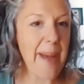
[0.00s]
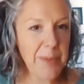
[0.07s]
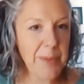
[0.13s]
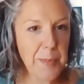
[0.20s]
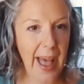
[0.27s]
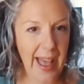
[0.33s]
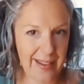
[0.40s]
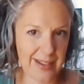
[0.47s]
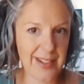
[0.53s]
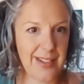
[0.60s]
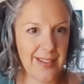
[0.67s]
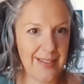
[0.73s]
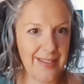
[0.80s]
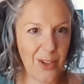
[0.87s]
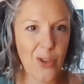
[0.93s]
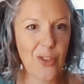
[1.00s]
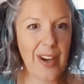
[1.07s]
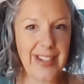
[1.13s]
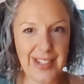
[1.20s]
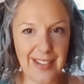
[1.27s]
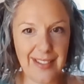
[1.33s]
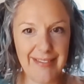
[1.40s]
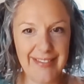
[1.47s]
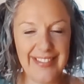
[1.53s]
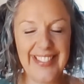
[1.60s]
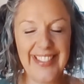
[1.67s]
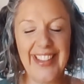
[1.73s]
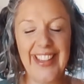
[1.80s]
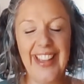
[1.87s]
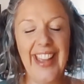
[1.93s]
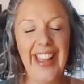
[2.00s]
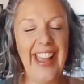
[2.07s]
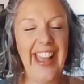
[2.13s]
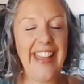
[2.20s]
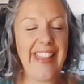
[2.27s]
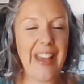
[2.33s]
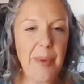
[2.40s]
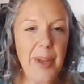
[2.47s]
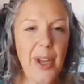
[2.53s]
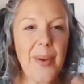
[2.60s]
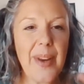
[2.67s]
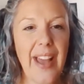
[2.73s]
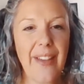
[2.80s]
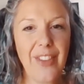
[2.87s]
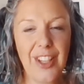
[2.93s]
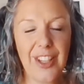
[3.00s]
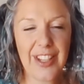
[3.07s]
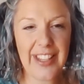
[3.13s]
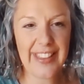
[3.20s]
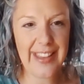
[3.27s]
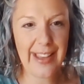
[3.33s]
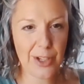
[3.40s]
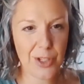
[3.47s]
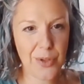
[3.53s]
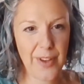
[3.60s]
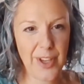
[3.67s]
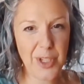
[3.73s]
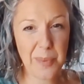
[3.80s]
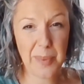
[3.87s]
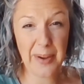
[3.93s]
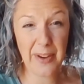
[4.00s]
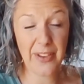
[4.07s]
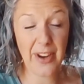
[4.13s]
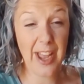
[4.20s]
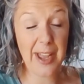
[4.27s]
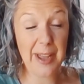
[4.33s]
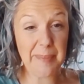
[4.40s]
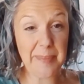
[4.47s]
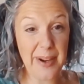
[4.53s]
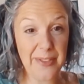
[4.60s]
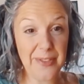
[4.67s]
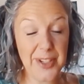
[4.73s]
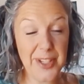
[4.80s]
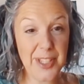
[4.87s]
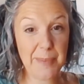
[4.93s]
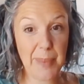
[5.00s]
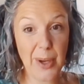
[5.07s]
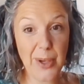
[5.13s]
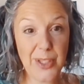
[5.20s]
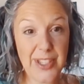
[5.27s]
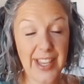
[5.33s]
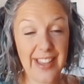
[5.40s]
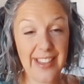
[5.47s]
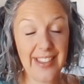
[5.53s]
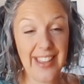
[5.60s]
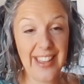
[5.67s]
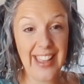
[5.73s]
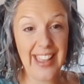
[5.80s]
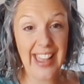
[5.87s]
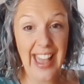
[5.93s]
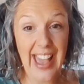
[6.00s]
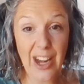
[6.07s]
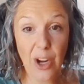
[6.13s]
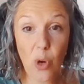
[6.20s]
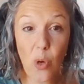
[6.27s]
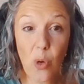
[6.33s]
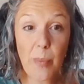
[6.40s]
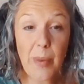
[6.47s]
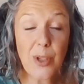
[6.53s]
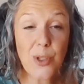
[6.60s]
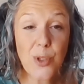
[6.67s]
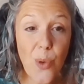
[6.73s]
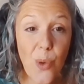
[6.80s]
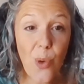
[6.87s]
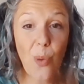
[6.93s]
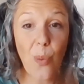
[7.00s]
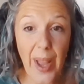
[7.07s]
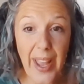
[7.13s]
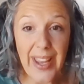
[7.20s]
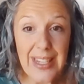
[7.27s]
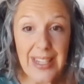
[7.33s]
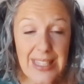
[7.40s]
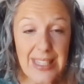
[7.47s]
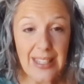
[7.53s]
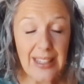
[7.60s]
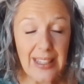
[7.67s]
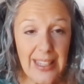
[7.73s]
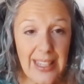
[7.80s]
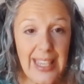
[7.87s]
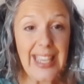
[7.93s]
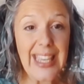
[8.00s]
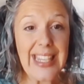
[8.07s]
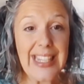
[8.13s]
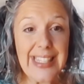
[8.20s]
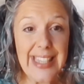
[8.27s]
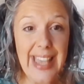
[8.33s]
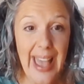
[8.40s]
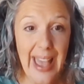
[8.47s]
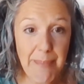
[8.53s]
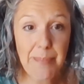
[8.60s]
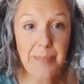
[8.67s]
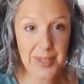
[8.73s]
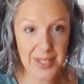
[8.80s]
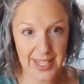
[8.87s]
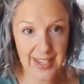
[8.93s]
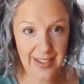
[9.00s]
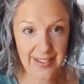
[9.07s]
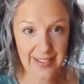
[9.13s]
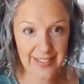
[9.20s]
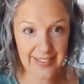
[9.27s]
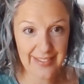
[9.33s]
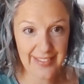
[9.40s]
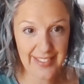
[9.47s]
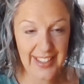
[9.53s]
jammed packed already. And then we go and have a look at the extroversion preference poster, and almost always it's empty.